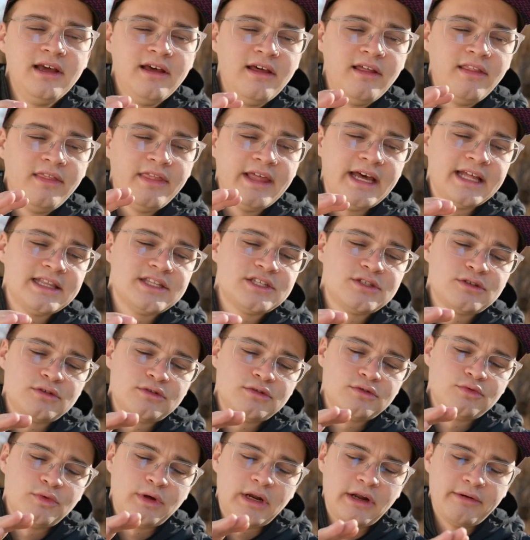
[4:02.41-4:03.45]

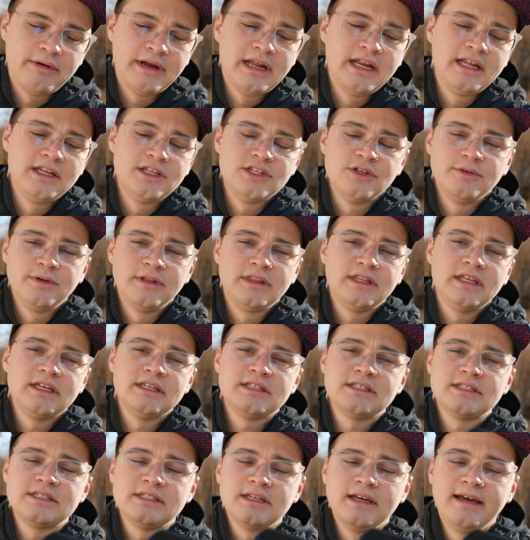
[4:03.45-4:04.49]
That's what I ran into with
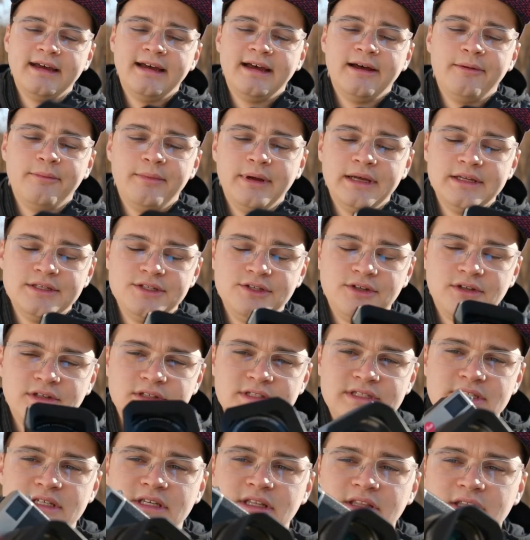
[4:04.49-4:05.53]
this. As you can
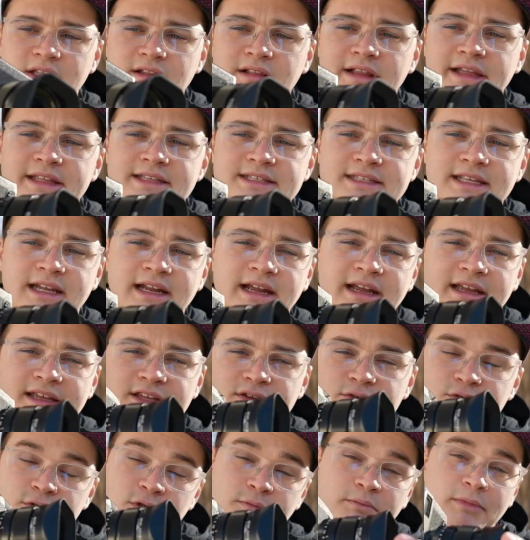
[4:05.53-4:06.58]
see, the lens that I
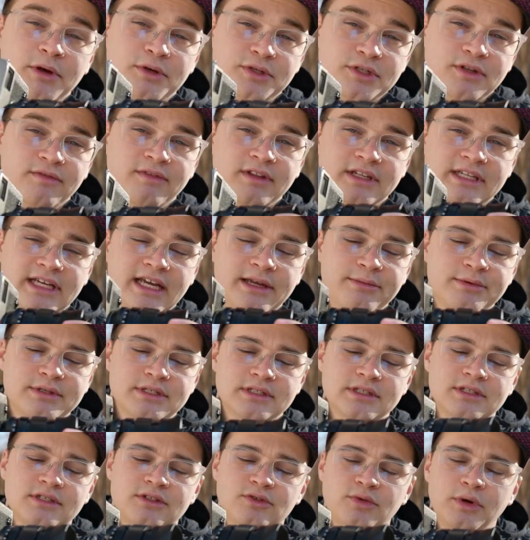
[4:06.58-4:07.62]
use the most of the time is
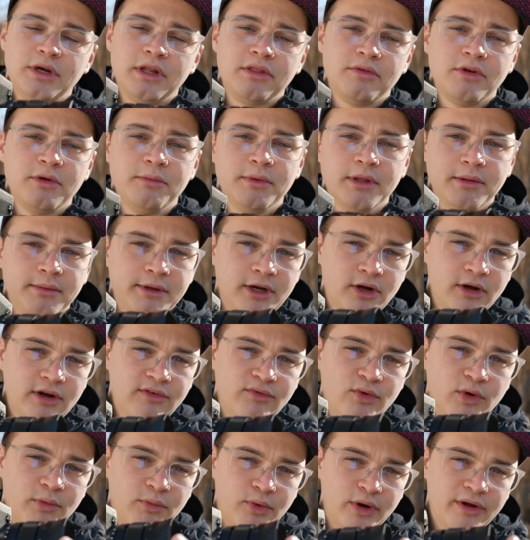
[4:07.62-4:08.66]
this 23mm
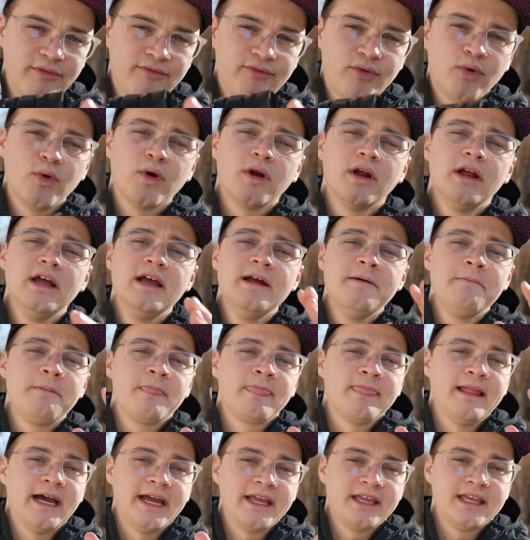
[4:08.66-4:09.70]
f1.4.
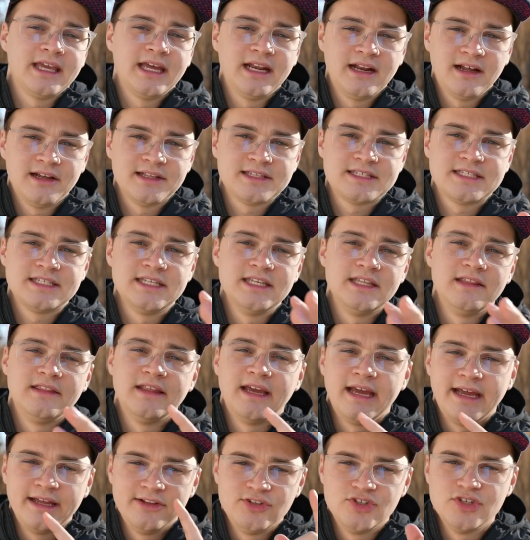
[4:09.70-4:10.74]
I cannot see
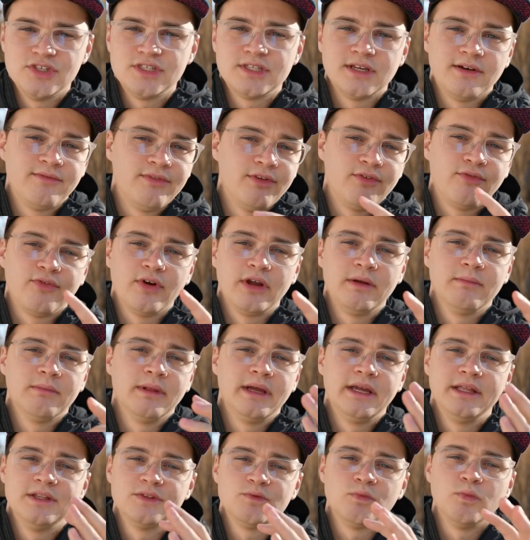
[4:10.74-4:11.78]
the edges of the frame
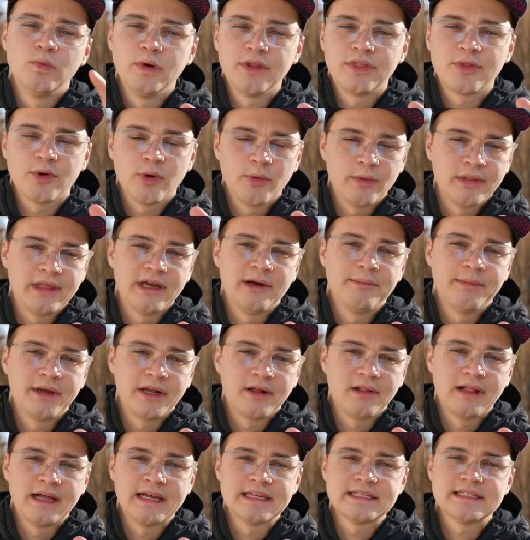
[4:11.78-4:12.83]
lines with or without my
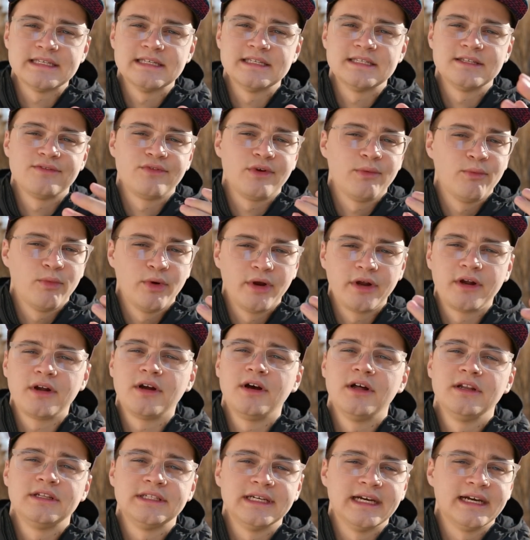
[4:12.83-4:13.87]
glasses. If I'm wearing
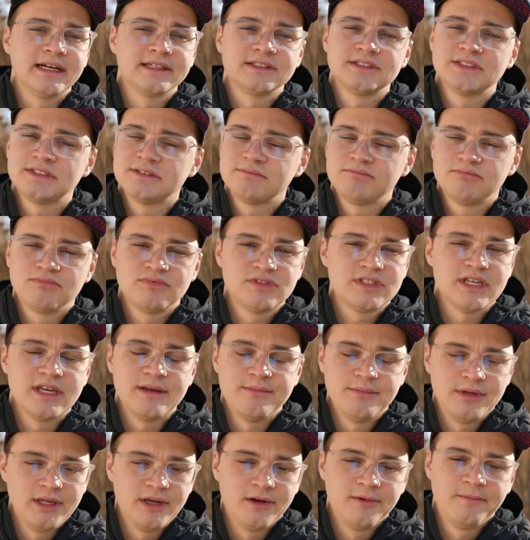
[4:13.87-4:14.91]
contacts,
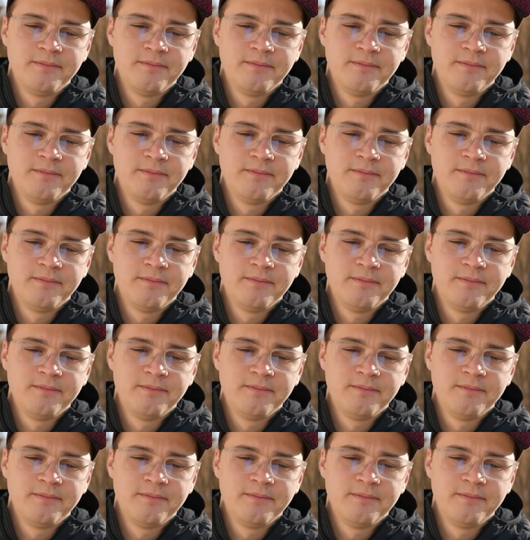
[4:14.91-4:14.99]
same deal.